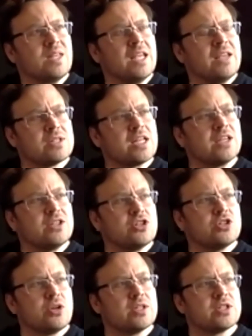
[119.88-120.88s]
He was like, you should
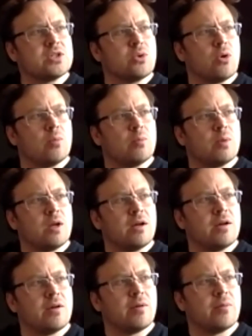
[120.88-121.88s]
show this to him
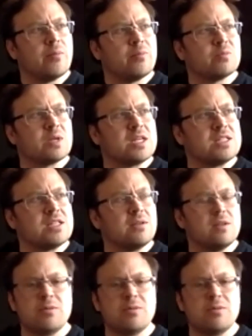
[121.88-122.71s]
because he